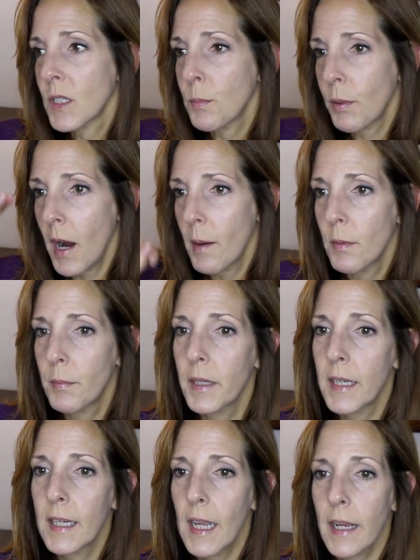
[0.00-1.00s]
is
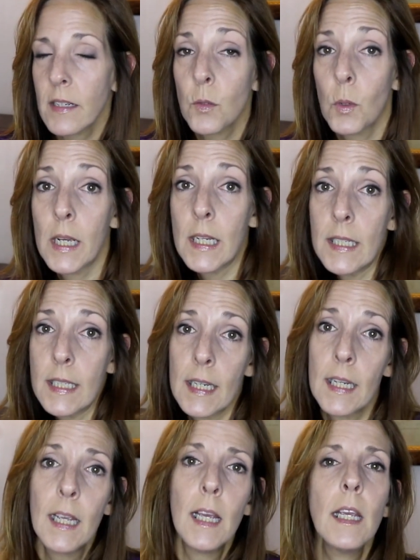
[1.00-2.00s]
probably X, Y, and
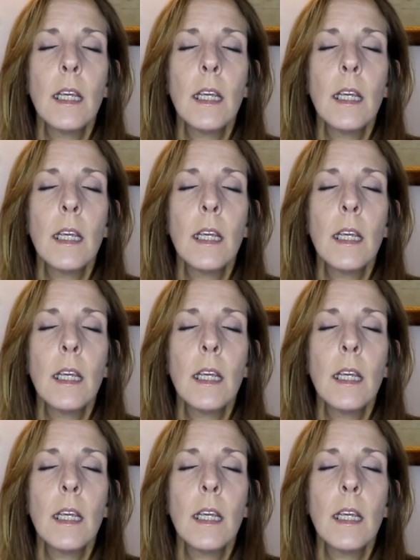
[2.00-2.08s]
Z.